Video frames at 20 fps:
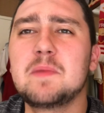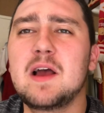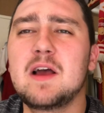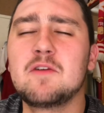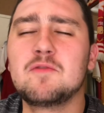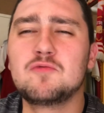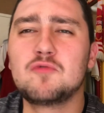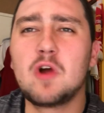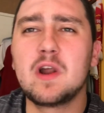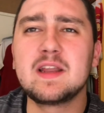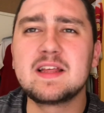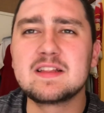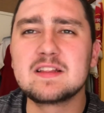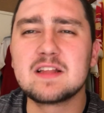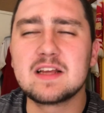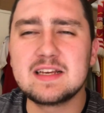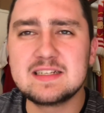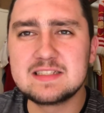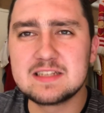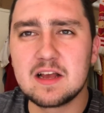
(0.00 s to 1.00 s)
amount of running
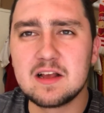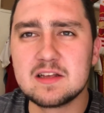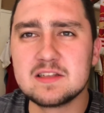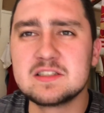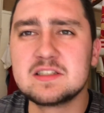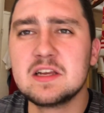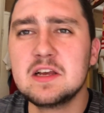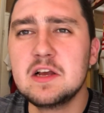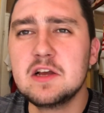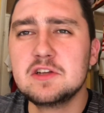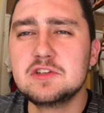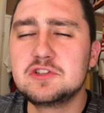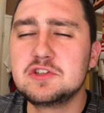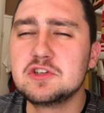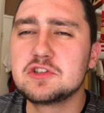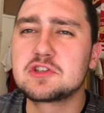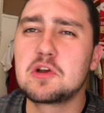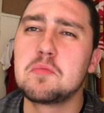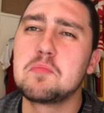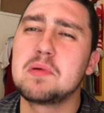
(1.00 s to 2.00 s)
that he does
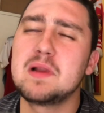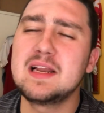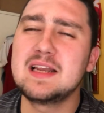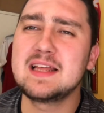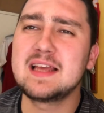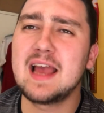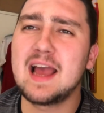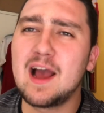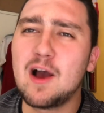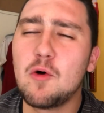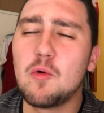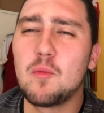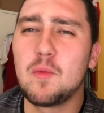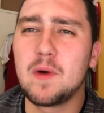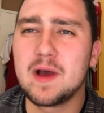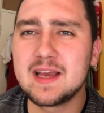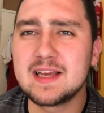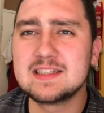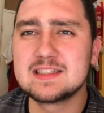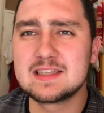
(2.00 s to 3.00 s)
just completely
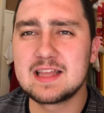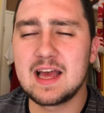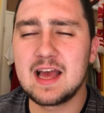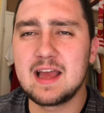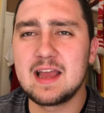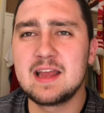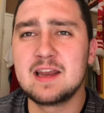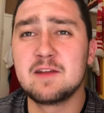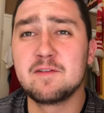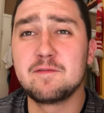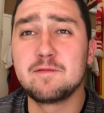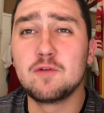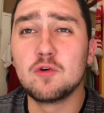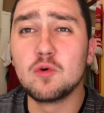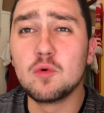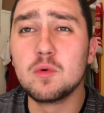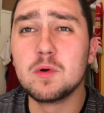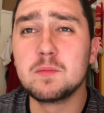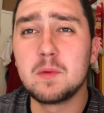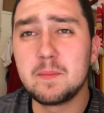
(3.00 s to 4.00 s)
outweighs that in a
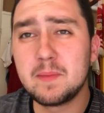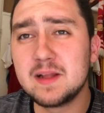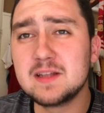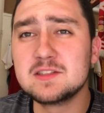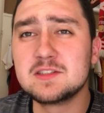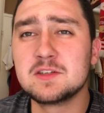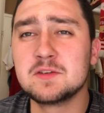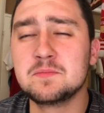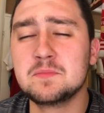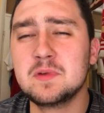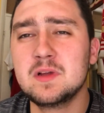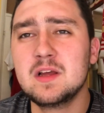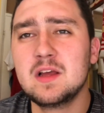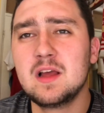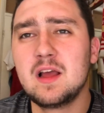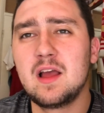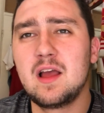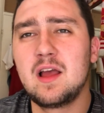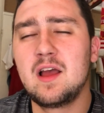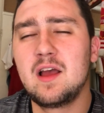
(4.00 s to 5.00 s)
forward momentum
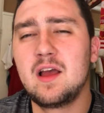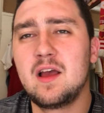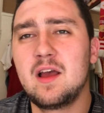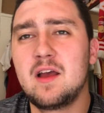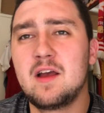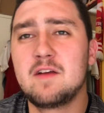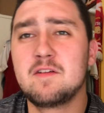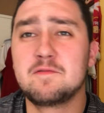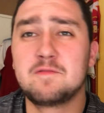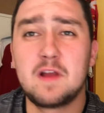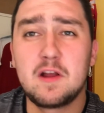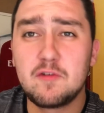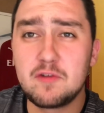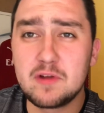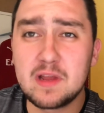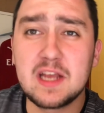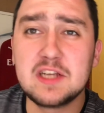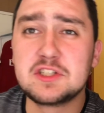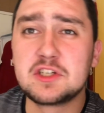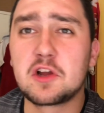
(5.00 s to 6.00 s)
uh,
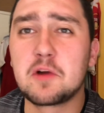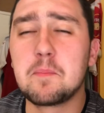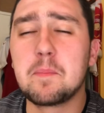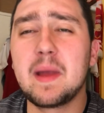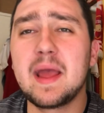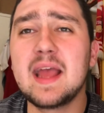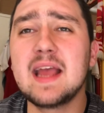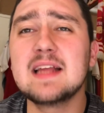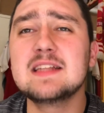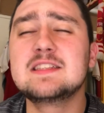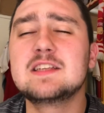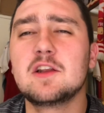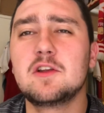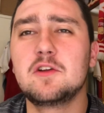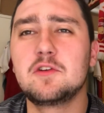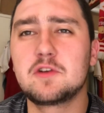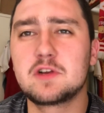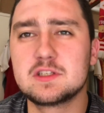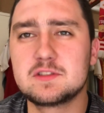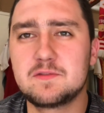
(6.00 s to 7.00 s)
variation compared to
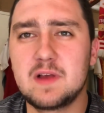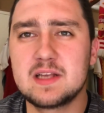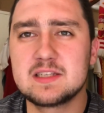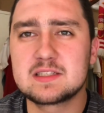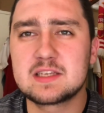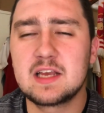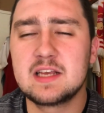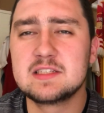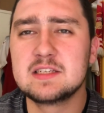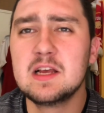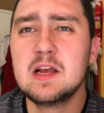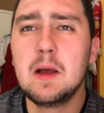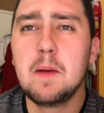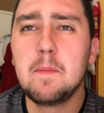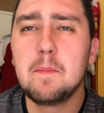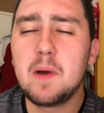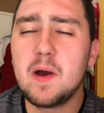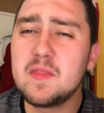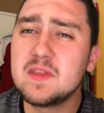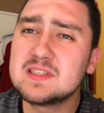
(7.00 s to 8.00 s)
Lucas Vazquez.
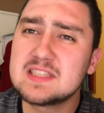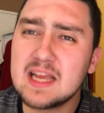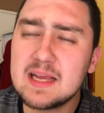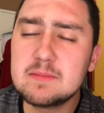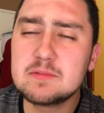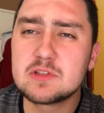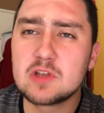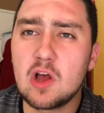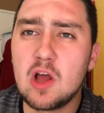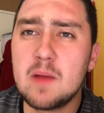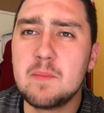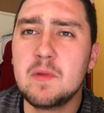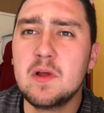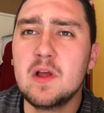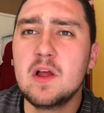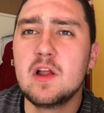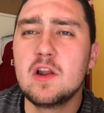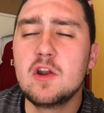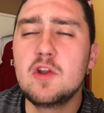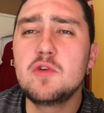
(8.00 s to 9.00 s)
But at the same time,
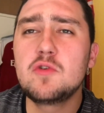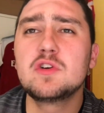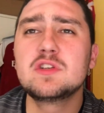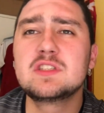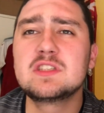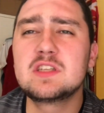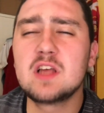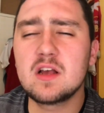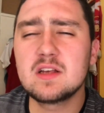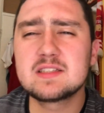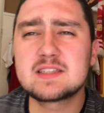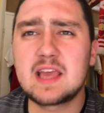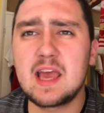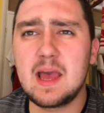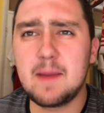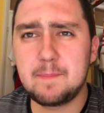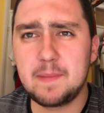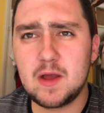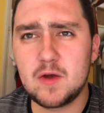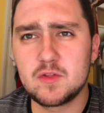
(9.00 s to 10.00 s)
Lucas does get
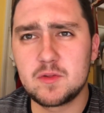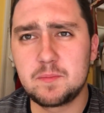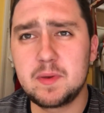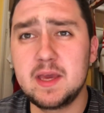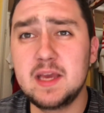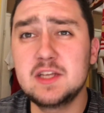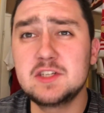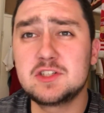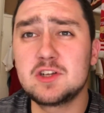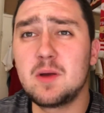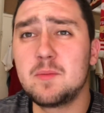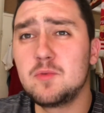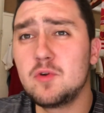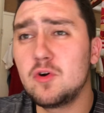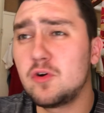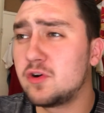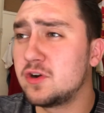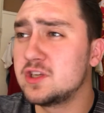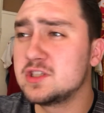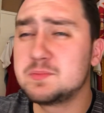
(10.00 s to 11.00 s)
about the pitch. I'm
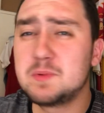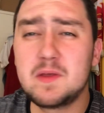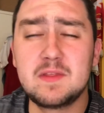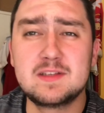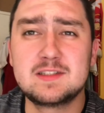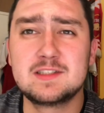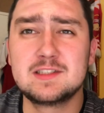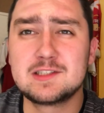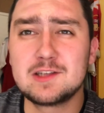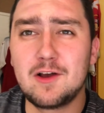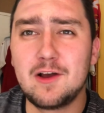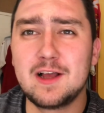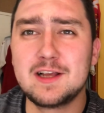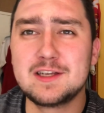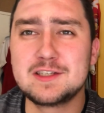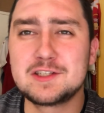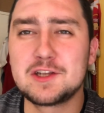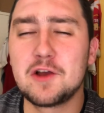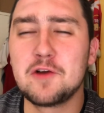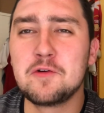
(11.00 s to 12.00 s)
not going to spend this entire
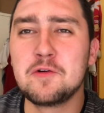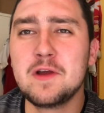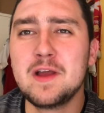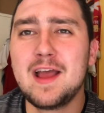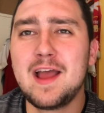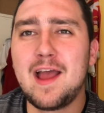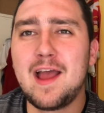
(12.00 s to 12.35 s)
show